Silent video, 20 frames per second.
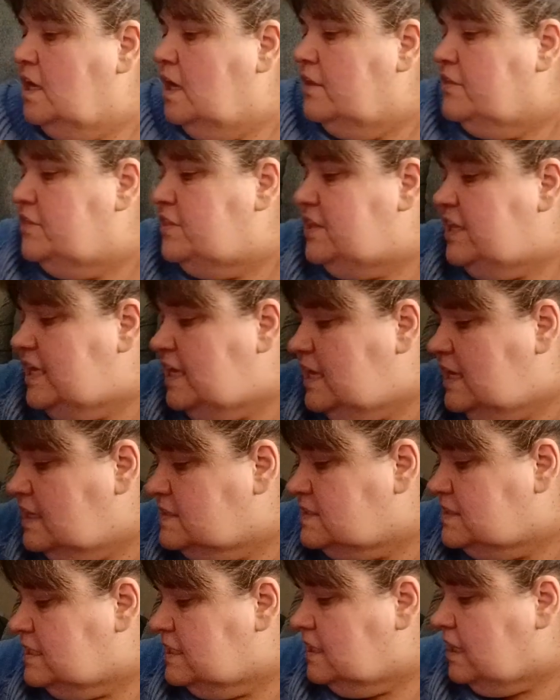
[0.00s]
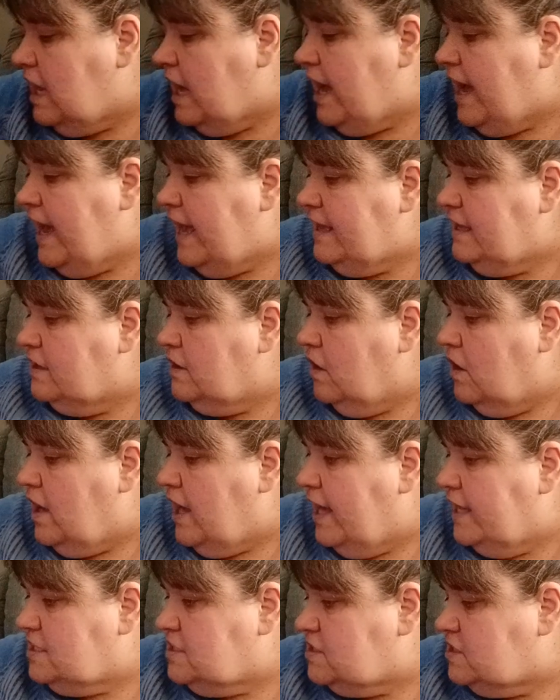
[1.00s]
these I
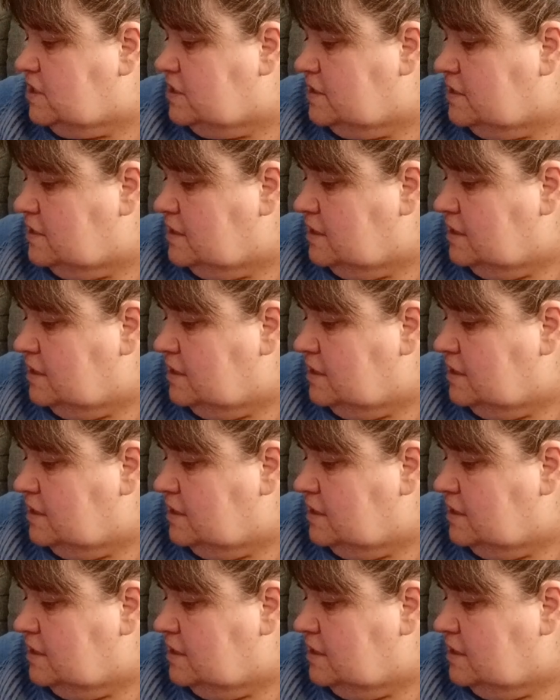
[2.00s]
got